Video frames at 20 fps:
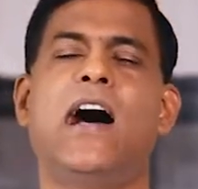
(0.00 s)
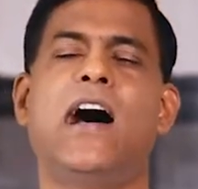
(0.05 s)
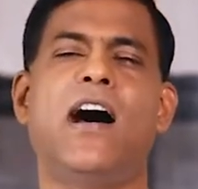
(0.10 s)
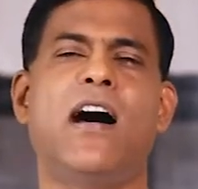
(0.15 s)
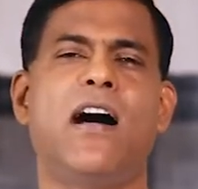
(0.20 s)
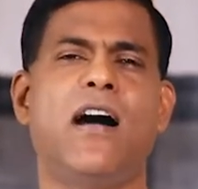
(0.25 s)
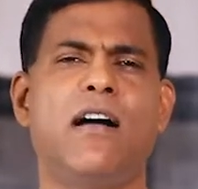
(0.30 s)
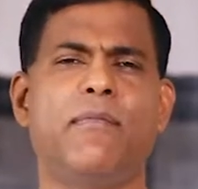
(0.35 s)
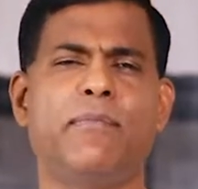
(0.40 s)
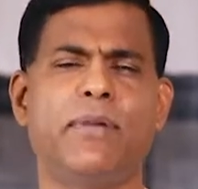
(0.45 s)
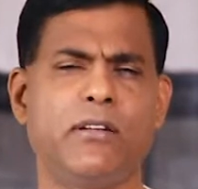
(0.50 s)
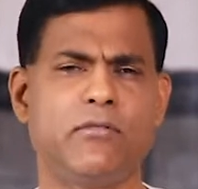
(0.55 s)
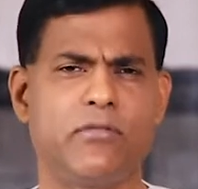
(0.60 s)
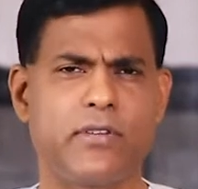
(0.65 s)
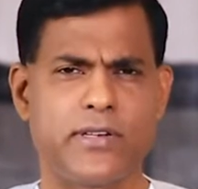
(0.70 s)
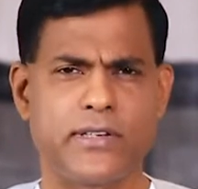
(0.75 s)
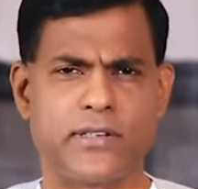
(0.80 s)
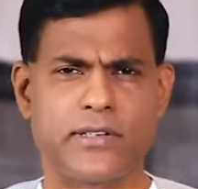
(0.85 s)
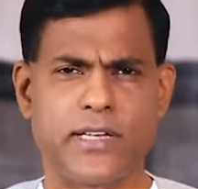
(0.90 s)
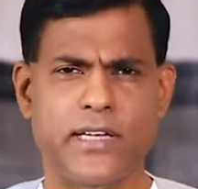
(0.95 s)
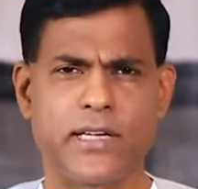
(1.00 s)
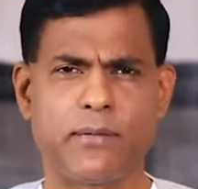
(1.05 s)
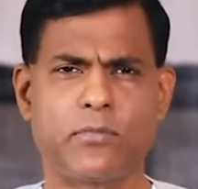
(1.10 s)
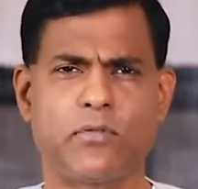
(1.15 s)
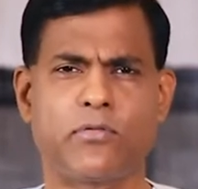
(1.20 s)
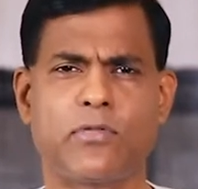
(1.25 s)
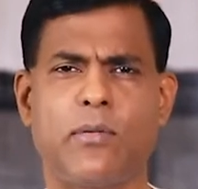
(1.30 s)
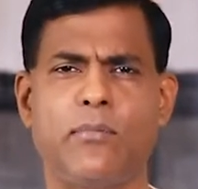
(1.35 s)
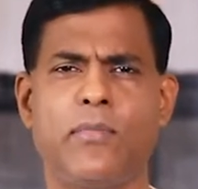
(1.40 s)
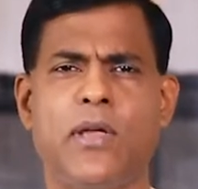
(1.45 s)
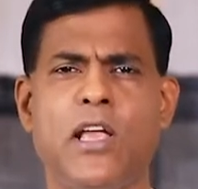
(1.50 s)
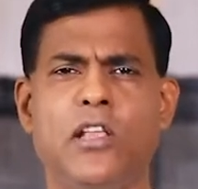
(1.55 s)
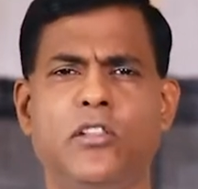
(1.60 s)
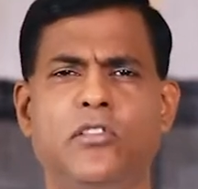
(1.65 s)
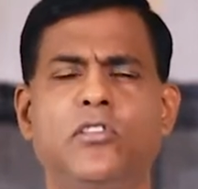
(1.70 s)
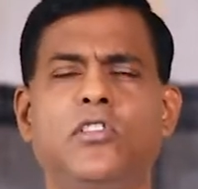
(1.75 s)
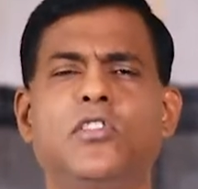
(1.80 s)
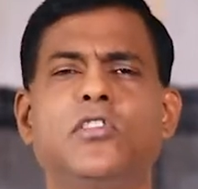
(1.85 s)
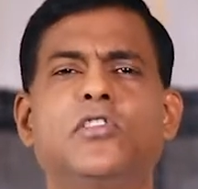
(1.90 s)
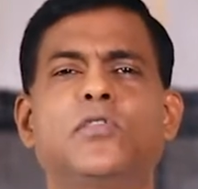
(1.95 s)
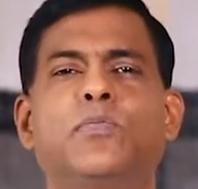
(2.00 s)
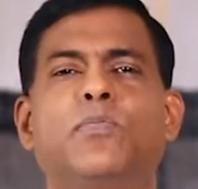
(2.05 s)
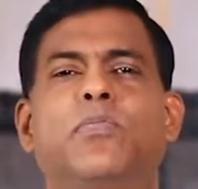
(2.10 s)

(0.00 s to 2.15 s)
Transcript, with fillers: I've been redeemed from this